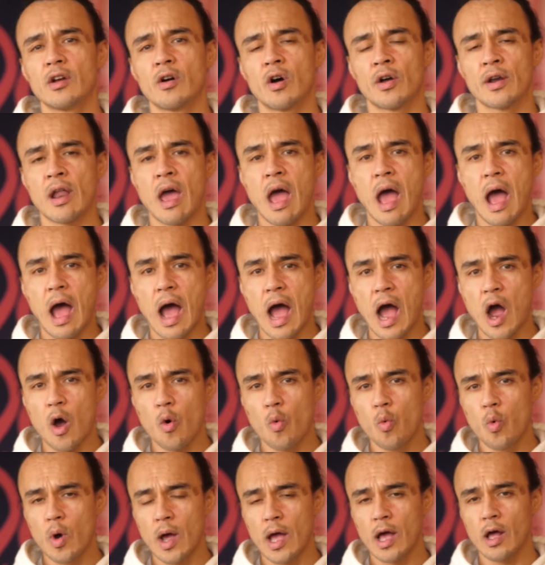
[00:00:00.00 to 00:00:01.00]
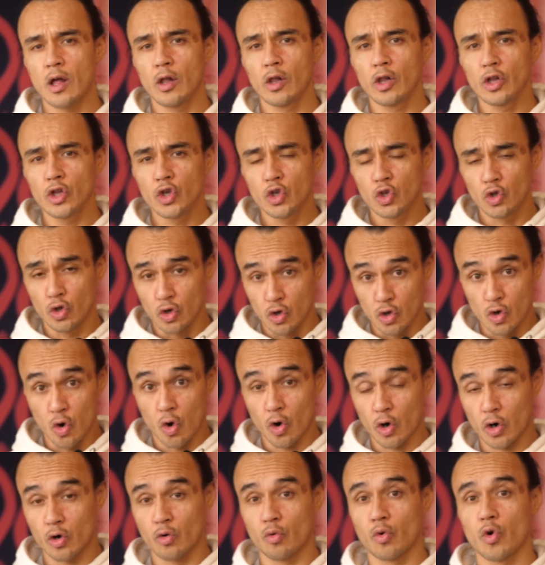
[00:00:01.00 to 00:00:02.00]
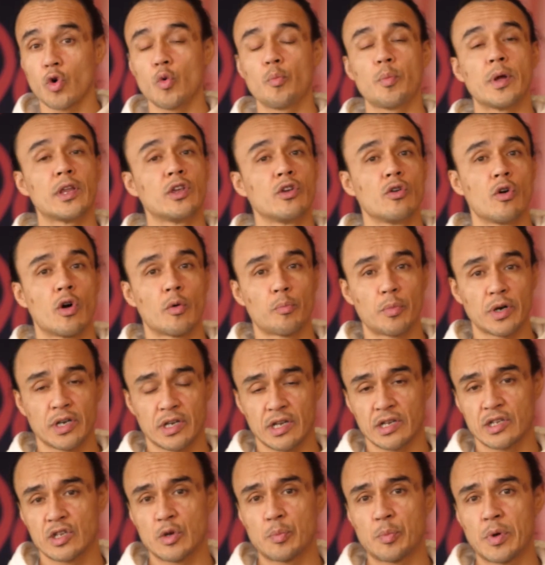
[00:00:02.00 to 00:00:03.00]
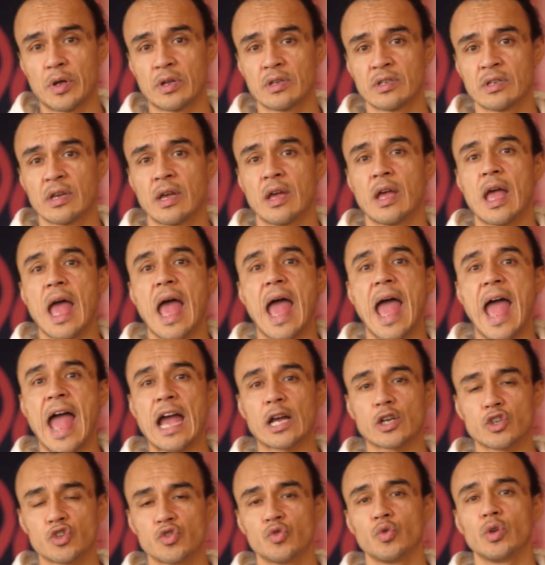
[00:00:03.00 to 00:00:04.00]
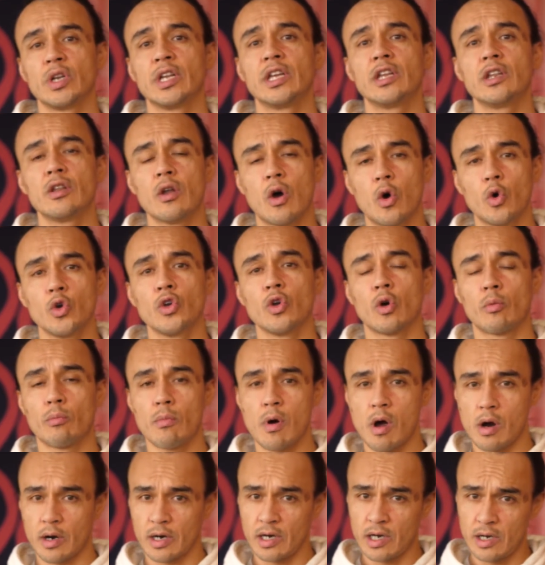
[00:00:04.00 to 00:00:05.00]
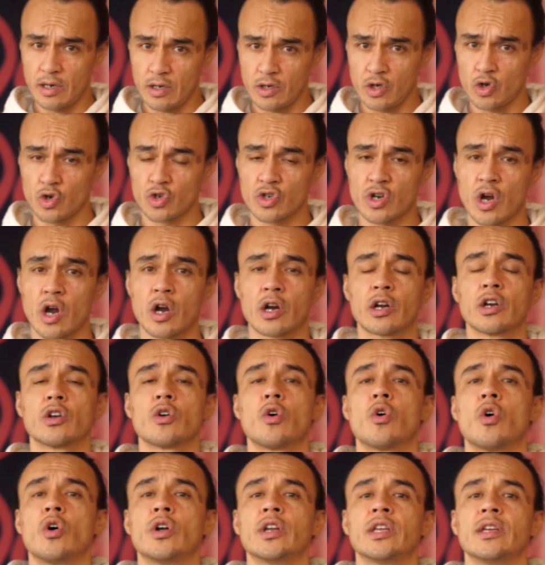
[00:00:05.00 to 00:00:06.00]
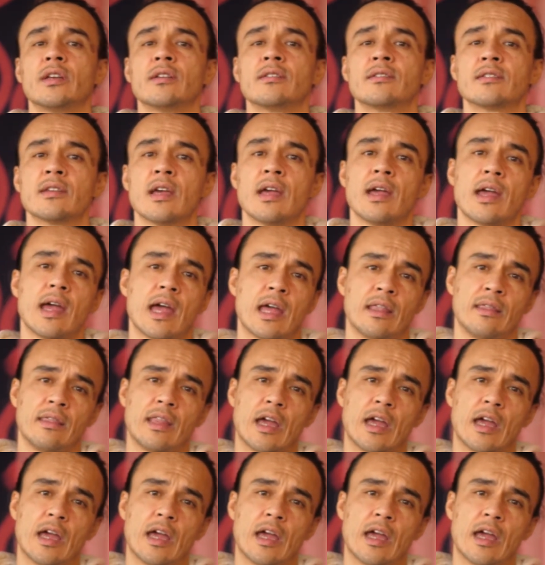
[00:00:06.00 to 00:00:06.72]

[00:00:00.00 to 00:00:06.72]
on how well your group and your participants actually know your market, your target audience, and